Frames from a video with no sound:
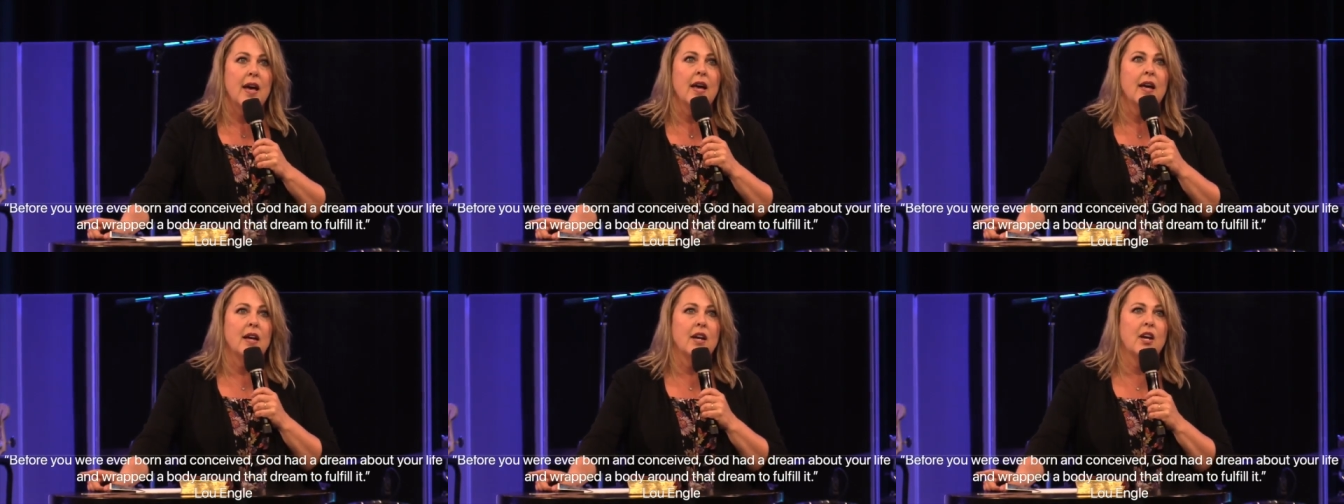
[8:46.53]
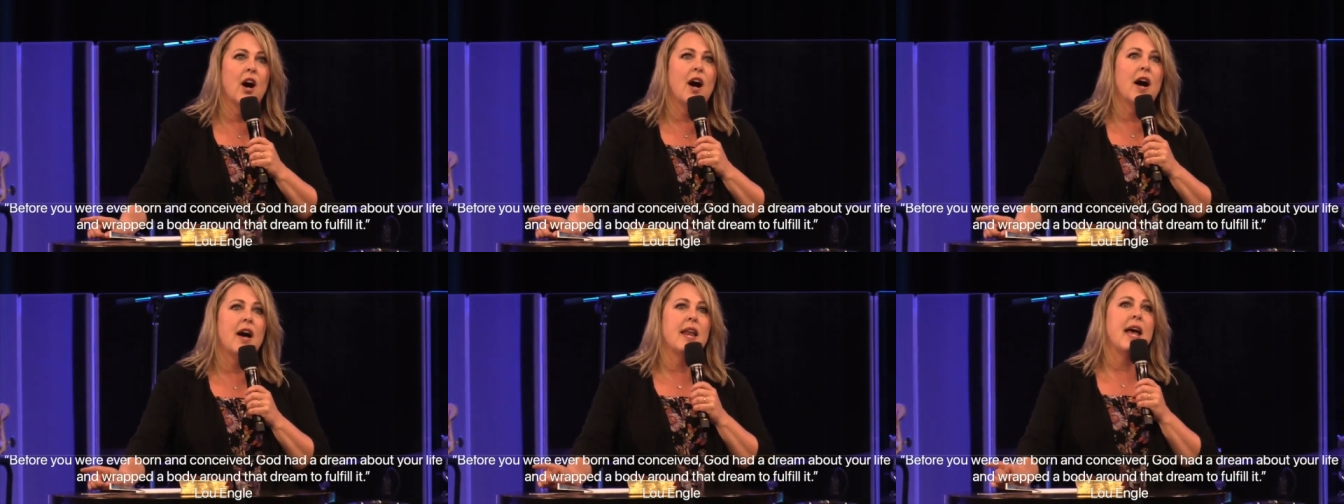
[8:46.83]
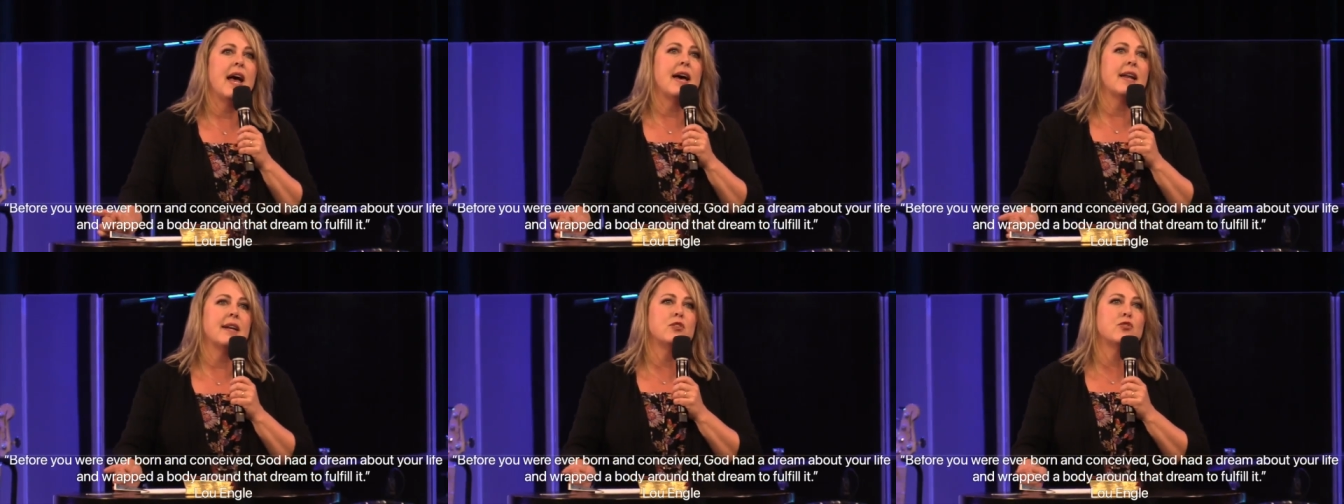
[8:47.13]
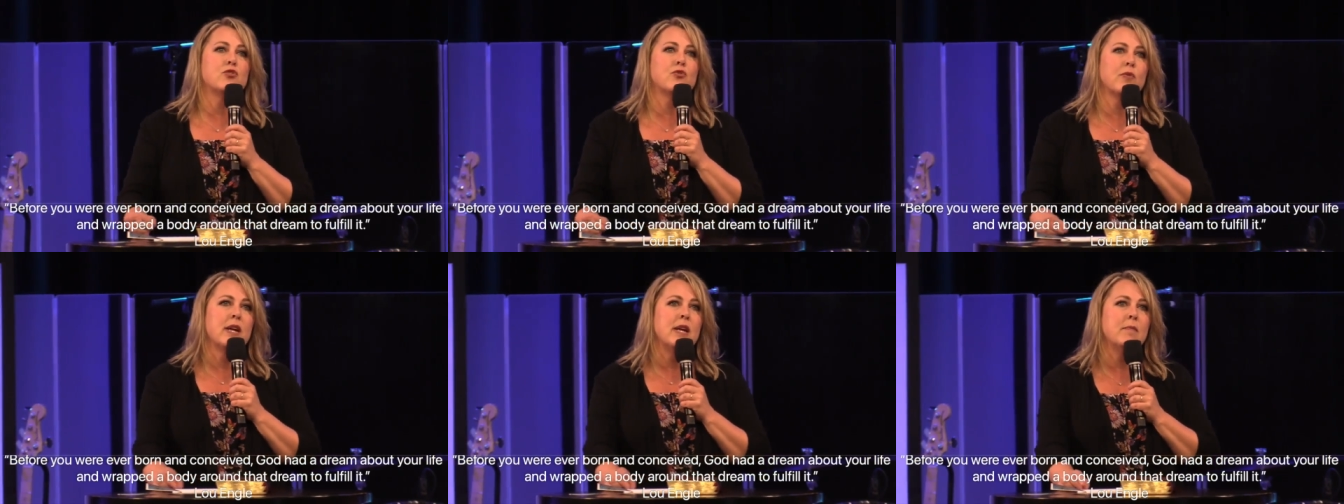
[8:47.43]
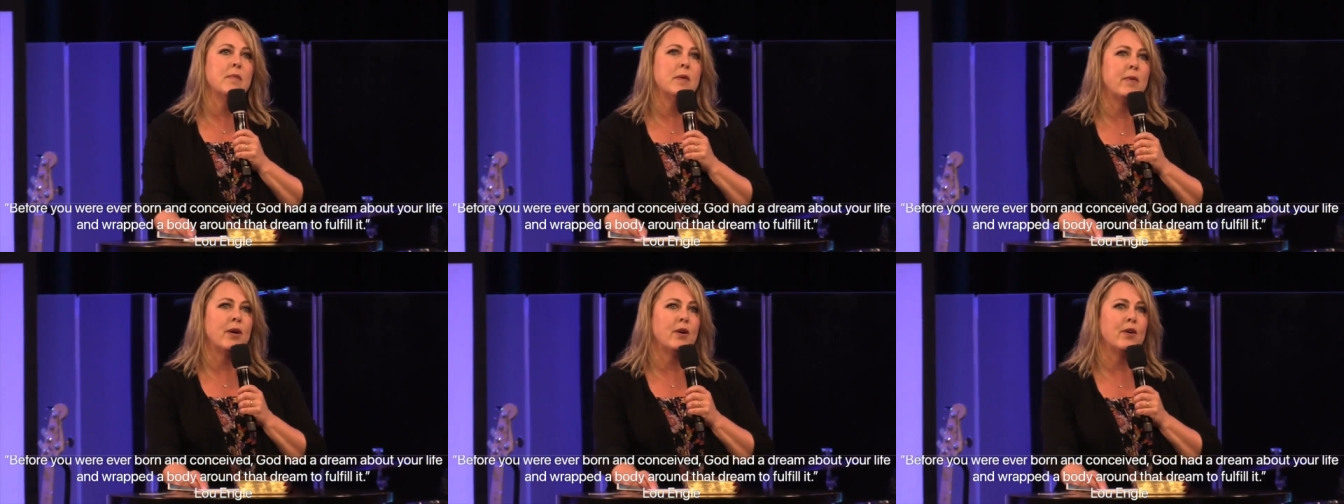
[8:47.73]
God had a dream
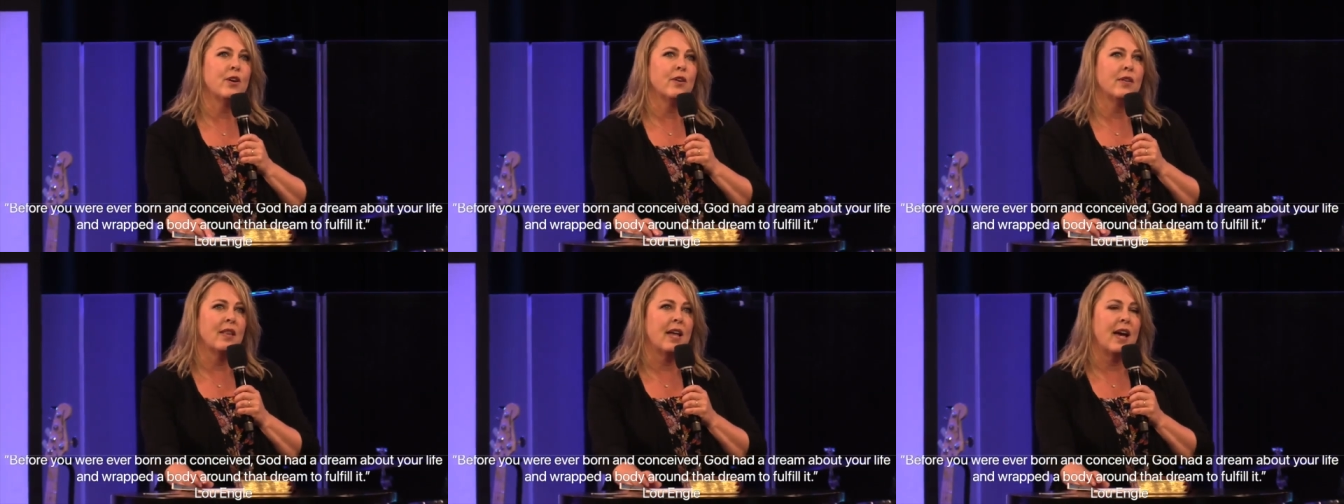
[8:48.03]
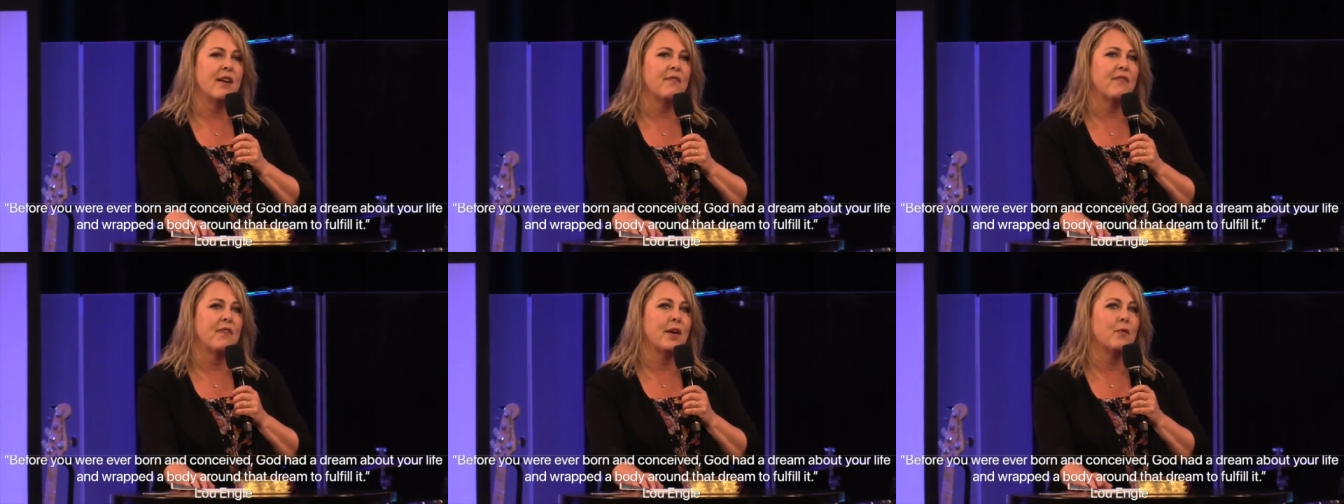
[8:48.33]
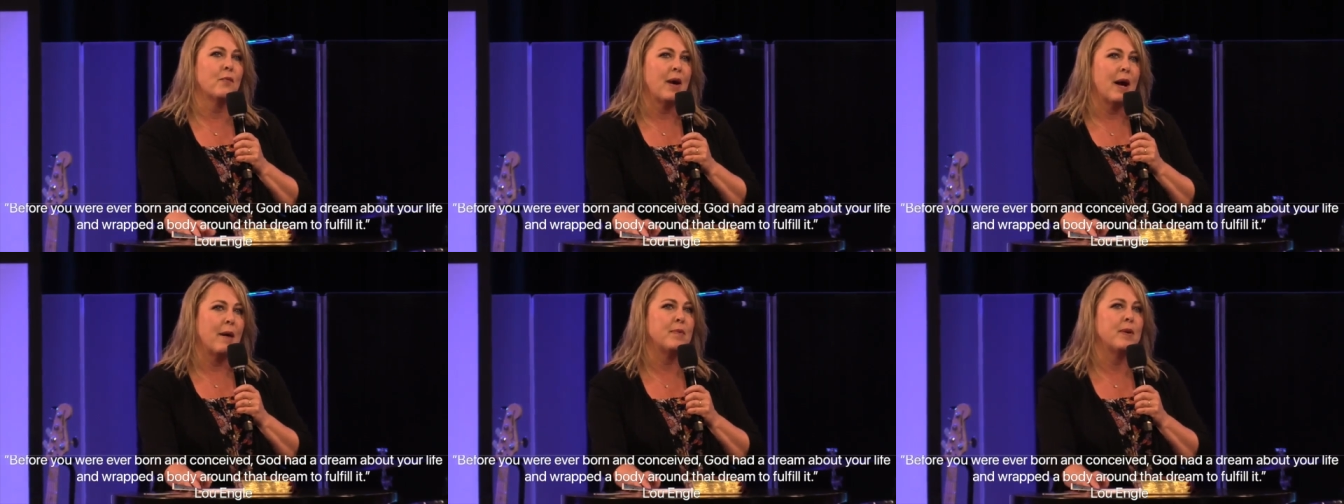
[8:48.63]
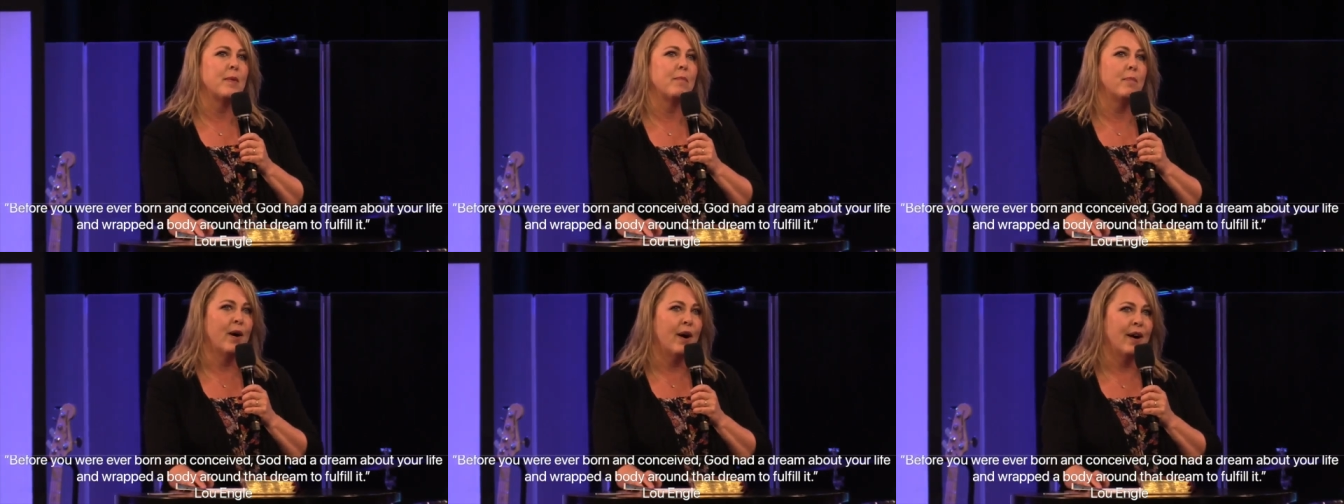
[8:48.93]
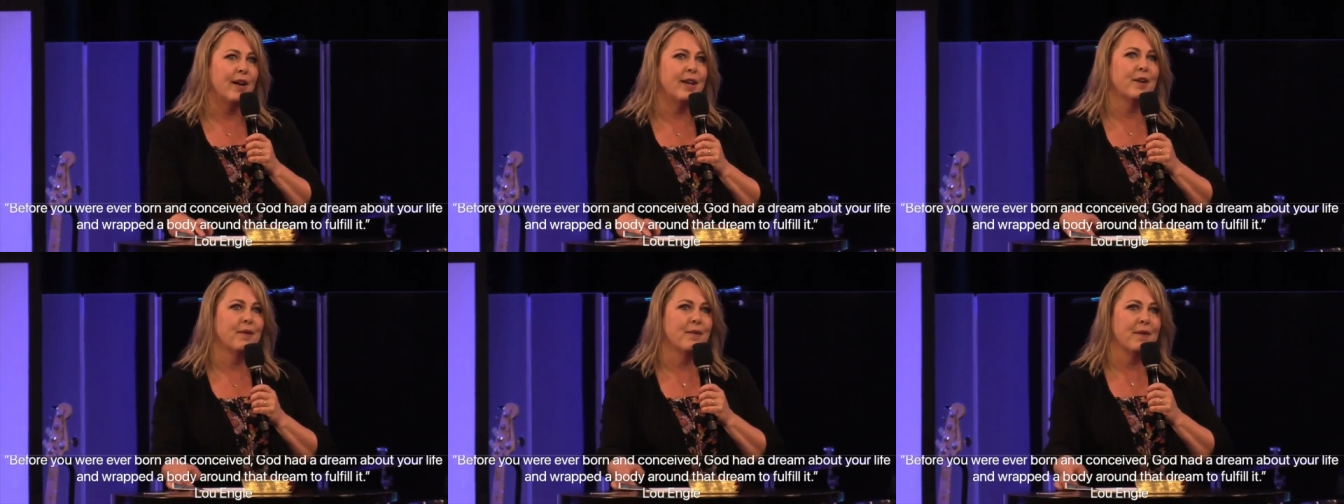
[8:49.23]
about your life and wrapped a
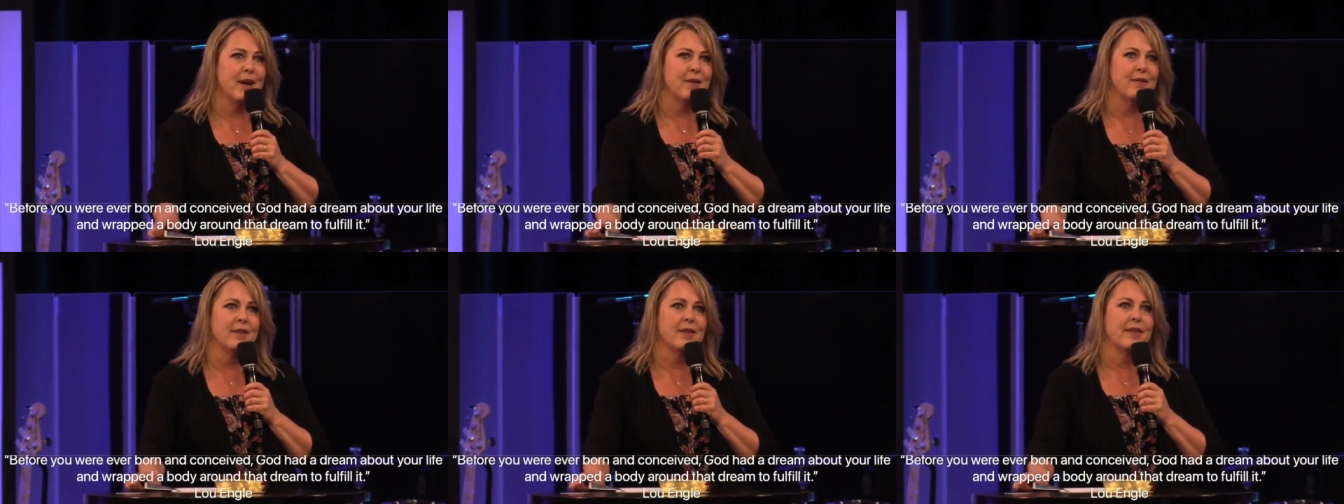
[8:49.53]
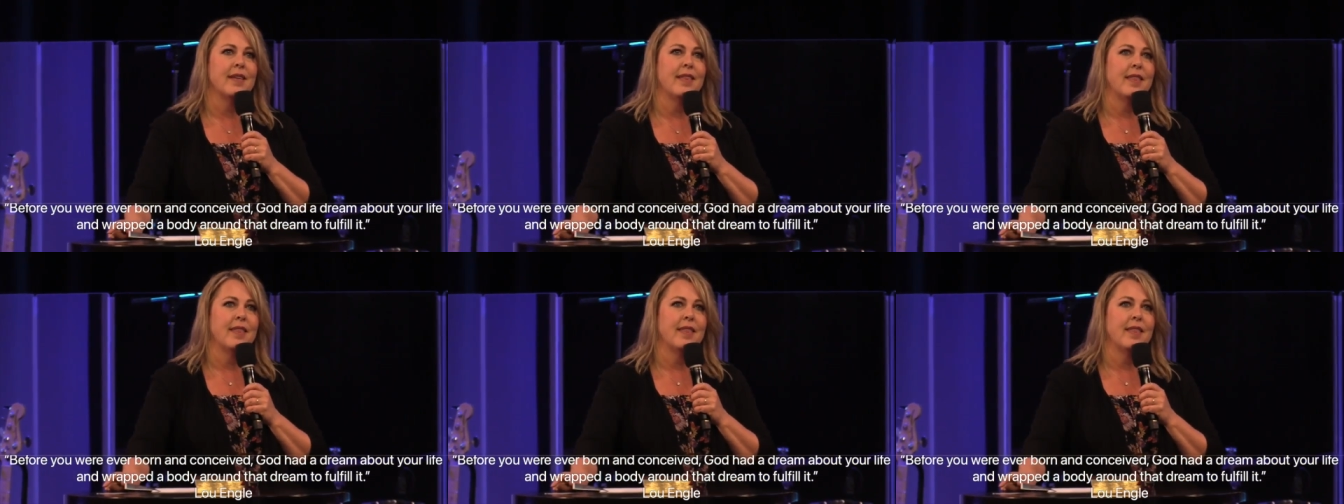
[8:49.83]
body around